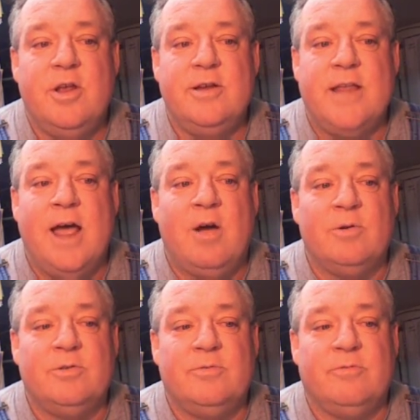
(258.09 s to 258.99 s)

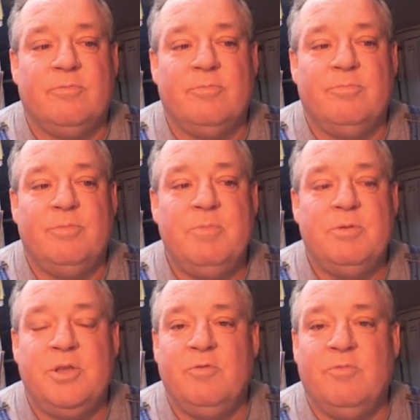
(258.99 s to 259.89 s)
doubts from
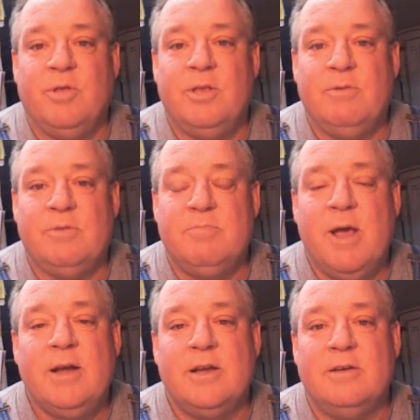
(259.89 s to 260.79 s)
people that you've really
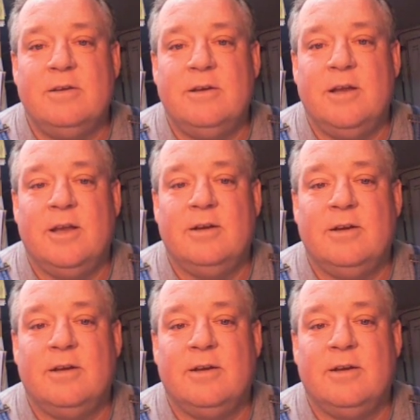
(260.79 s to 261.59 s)
respected. And,